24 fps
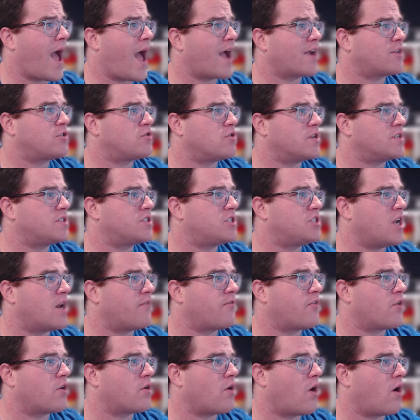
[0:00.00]
actress
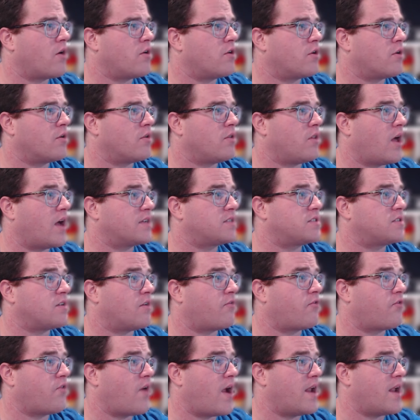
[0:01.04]
Jennifer Gardner lost
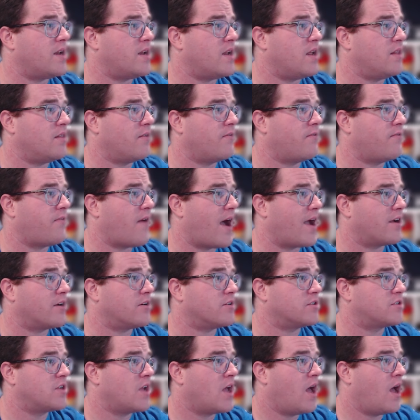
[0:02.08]
a friend in the
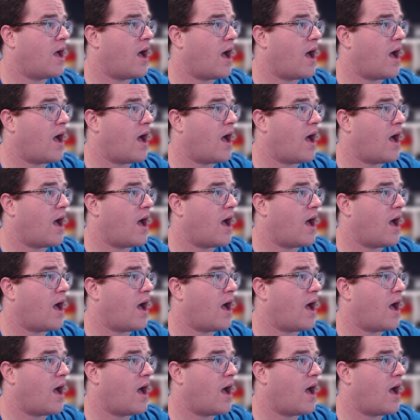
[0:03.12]
fires.